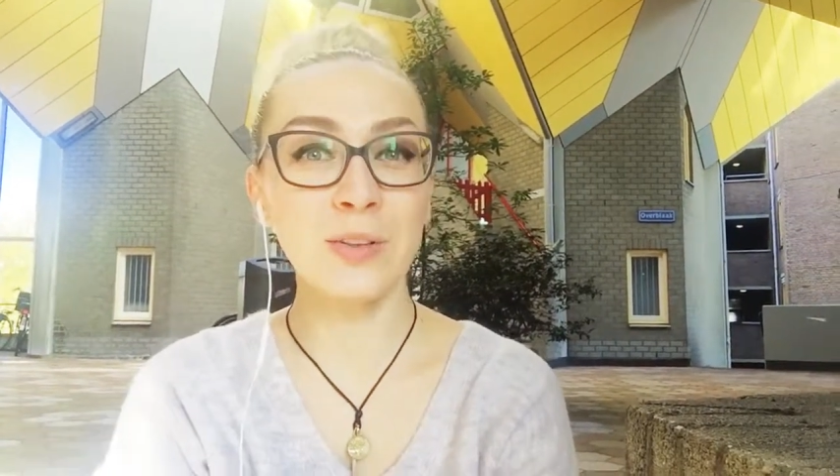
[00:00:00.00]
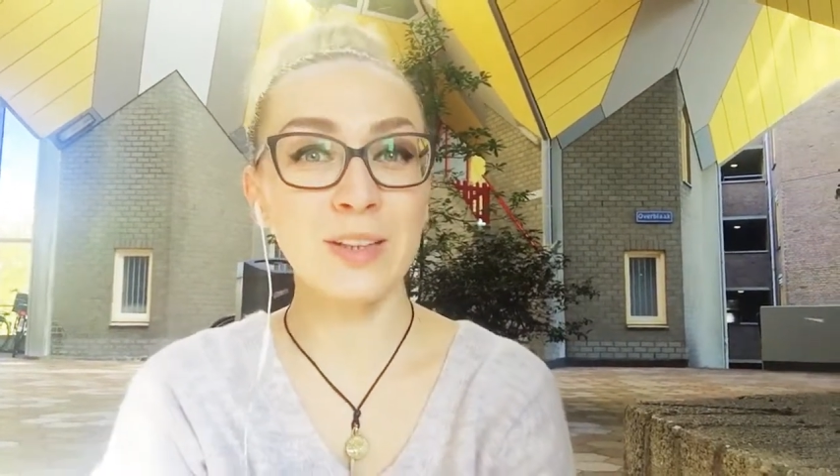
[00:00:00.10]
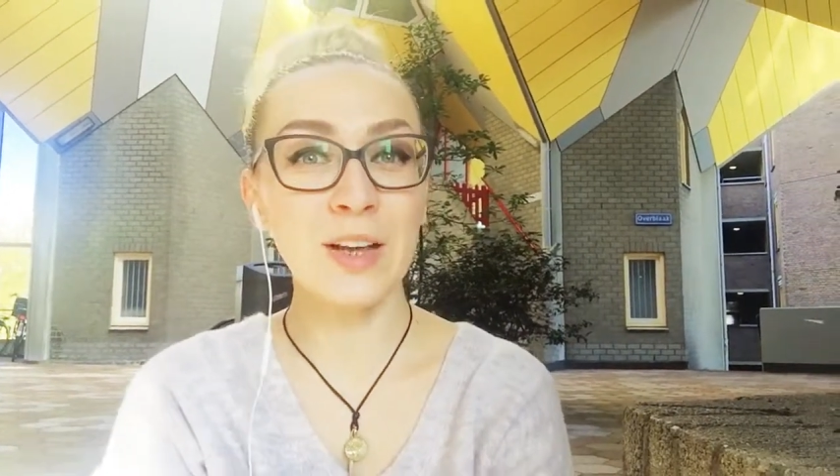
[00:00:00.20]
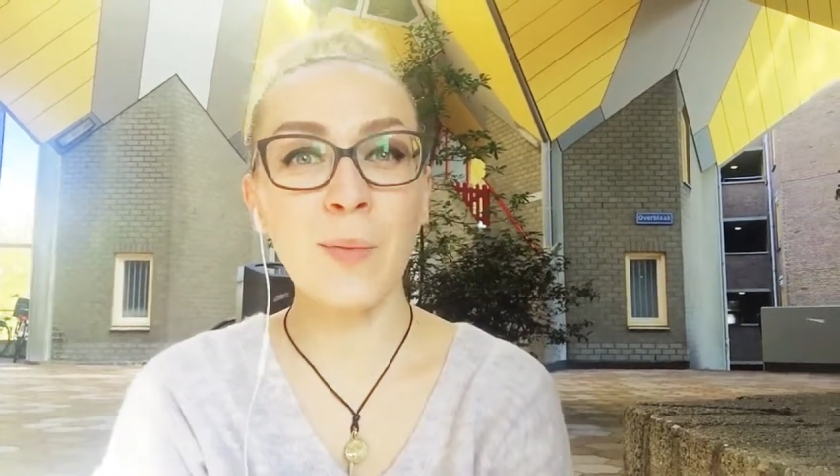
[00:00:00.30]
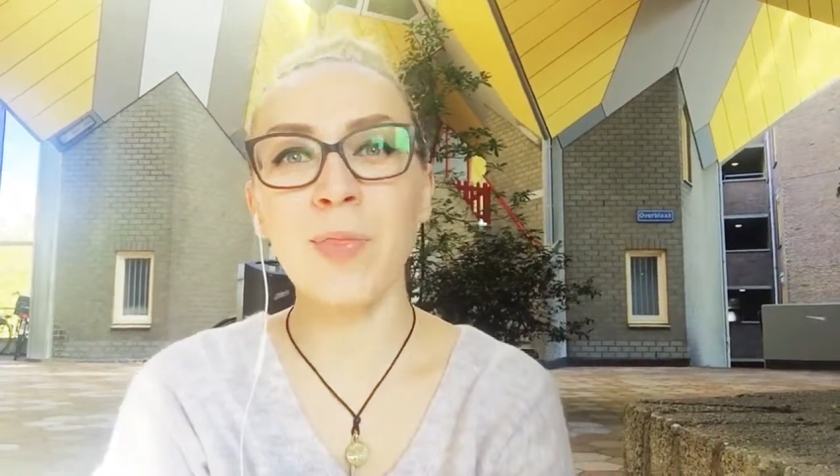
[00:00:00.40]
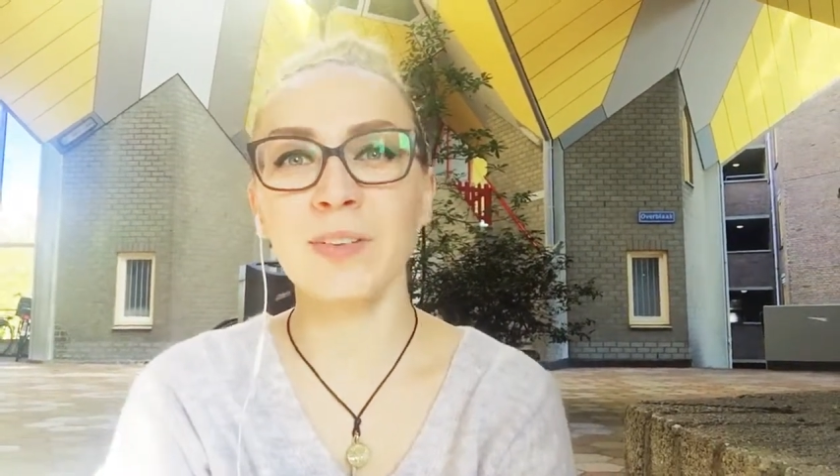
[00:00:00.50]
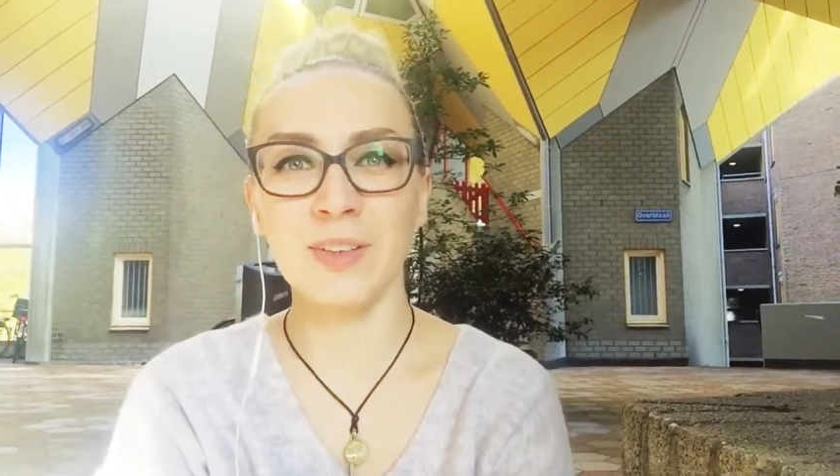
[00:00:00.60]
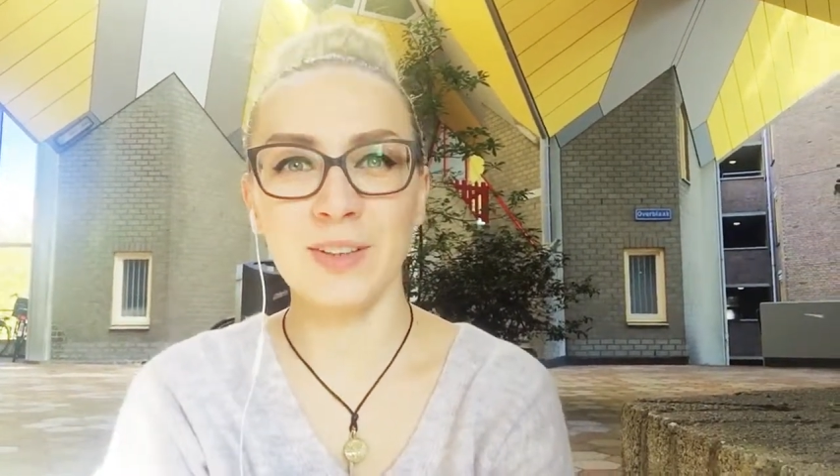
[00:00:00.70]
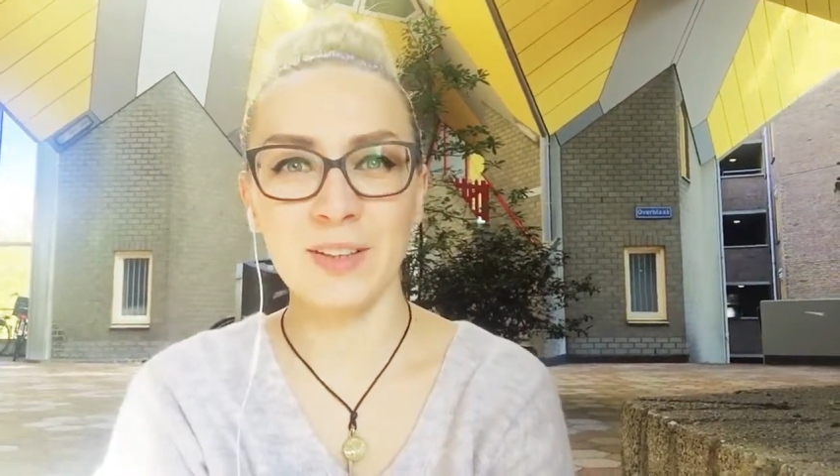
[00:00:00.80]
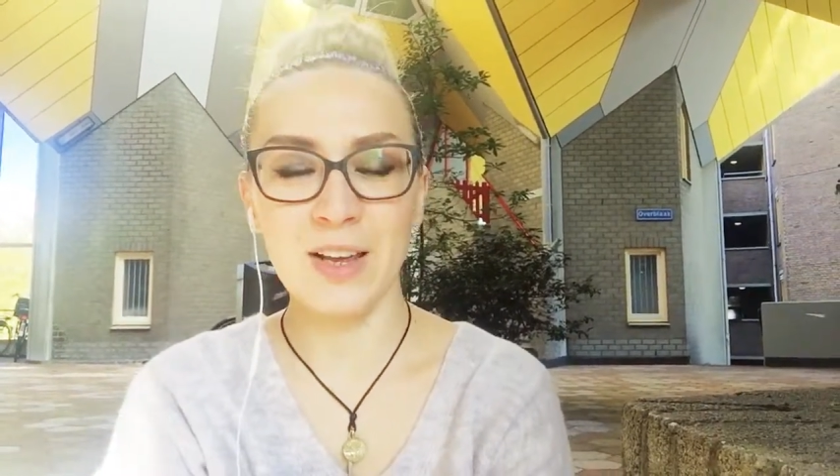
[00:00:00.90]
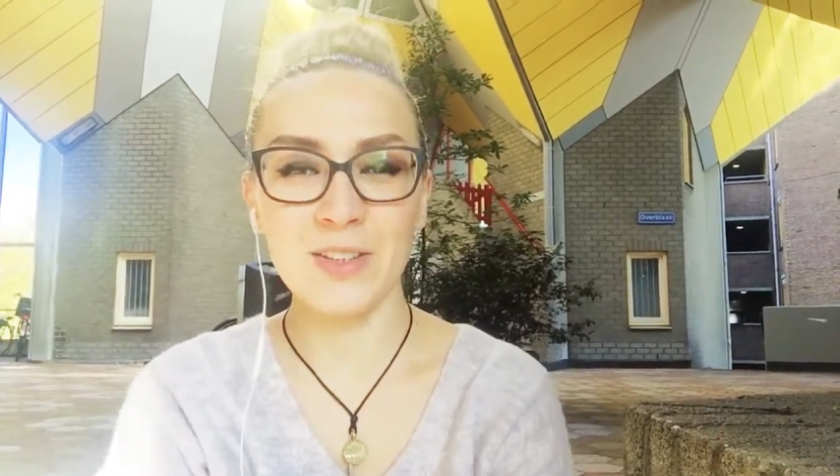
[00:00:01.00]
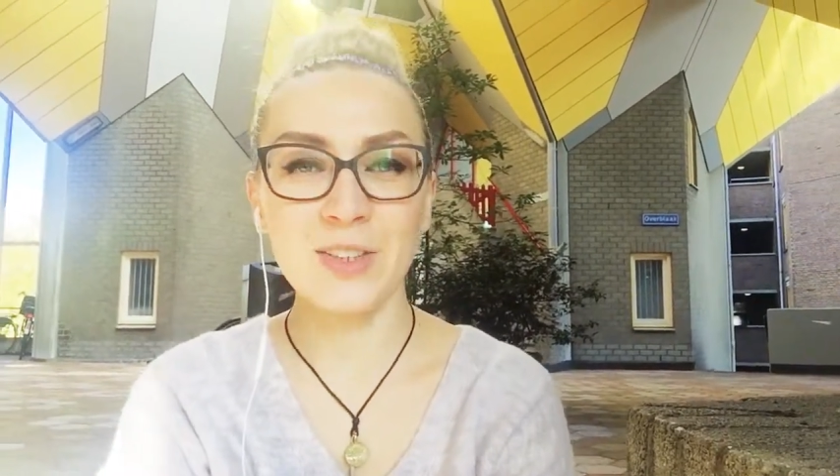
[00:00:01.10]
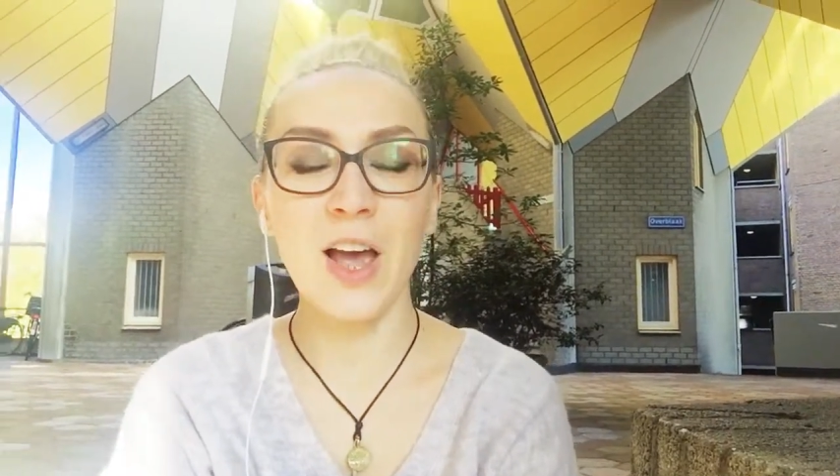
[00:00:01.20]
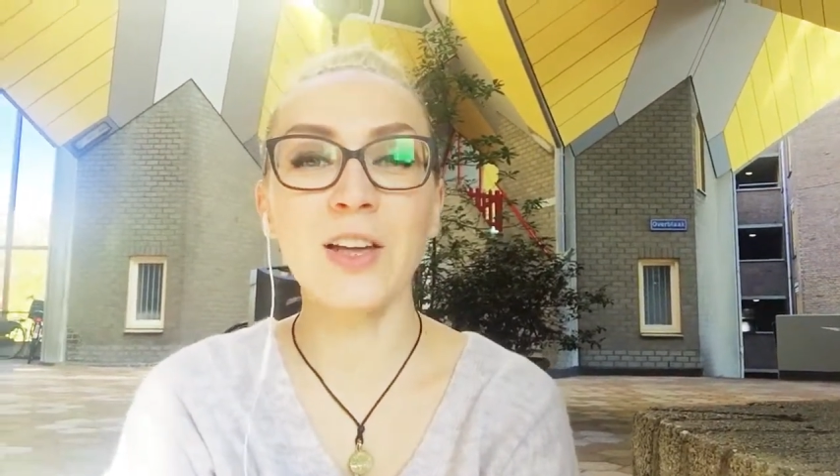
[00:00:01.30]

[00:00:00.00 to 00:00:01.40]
Rotterdam, the Netherlands.